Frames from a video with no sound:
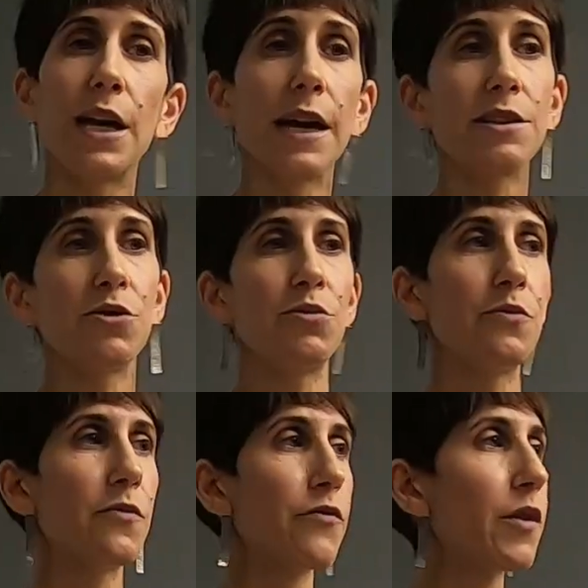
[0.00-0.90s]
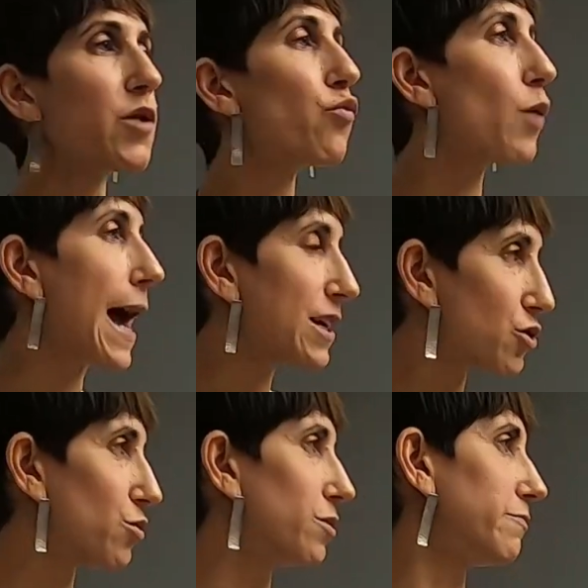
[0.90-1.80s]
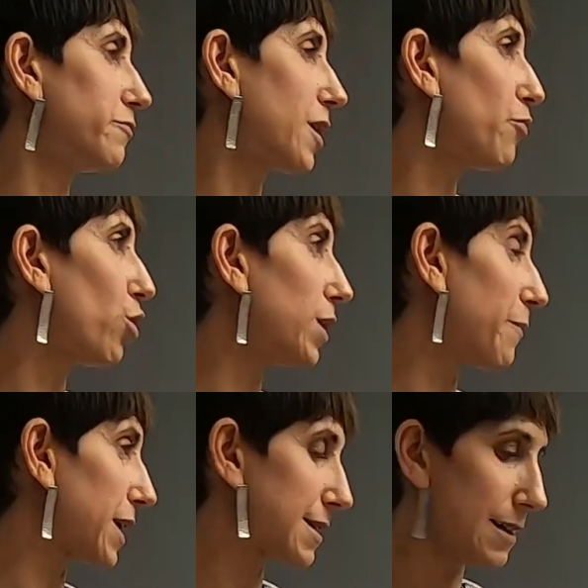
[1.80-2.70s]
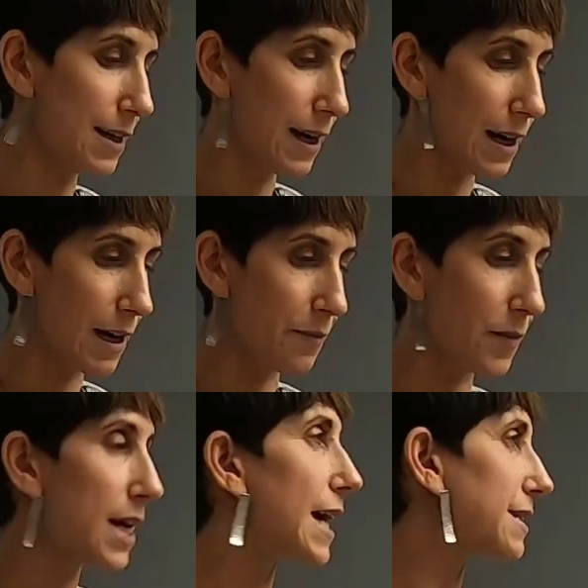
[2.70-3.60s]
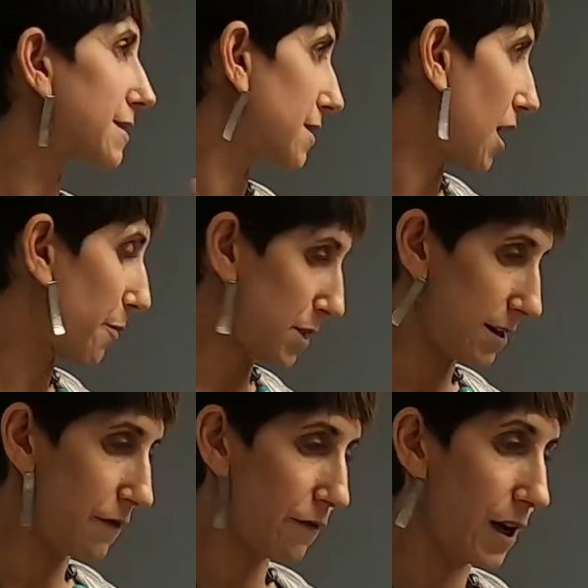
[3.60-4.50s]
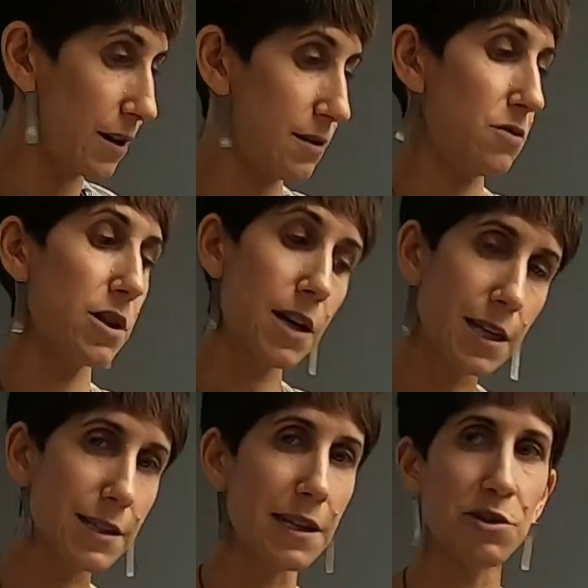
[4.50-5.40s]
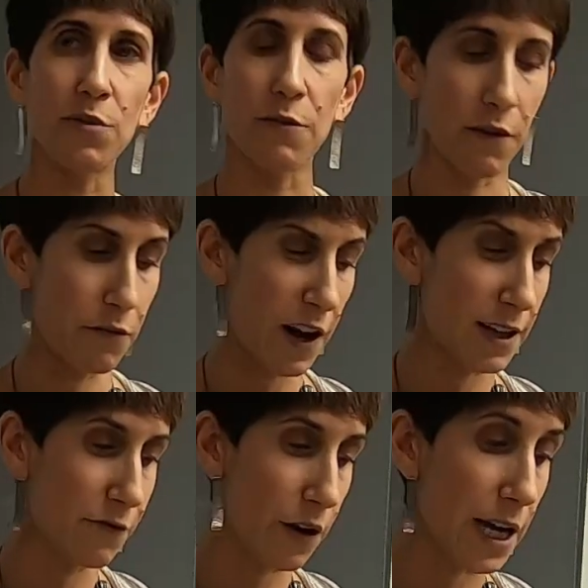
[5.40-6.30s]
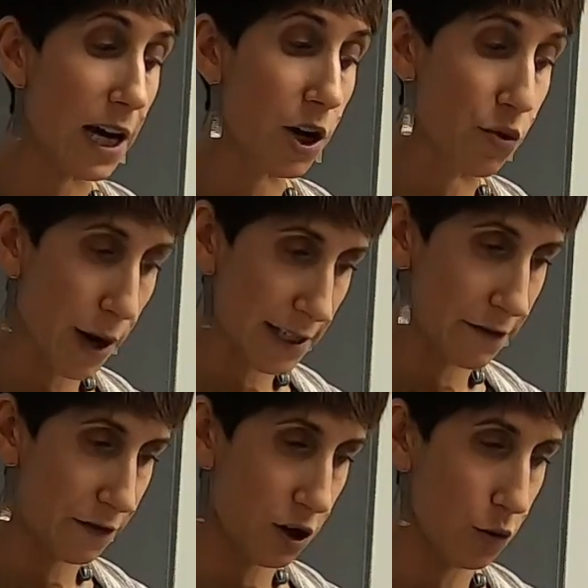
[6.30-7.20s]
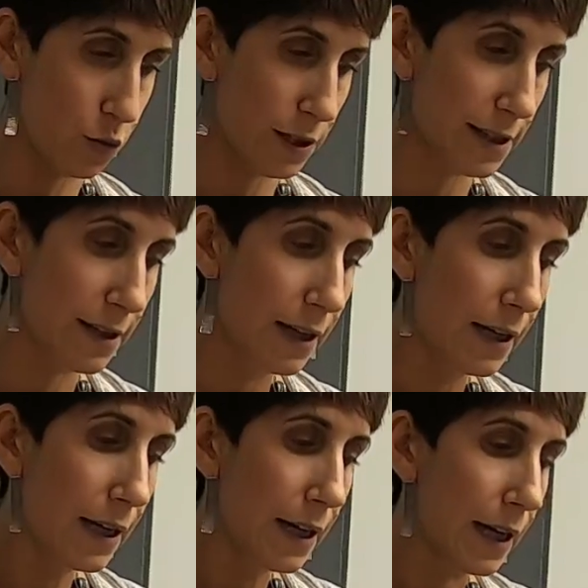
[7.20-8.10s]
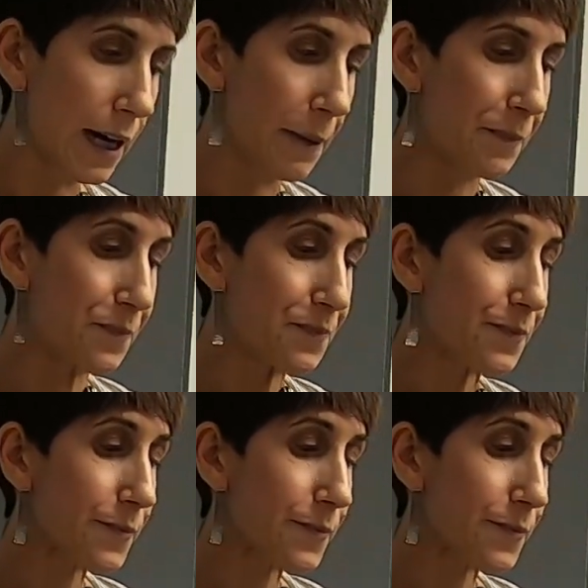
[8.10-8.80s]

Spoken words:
we get to very rational polemics against the opposite faith. So in the 9th century, we find very aggressive tones. An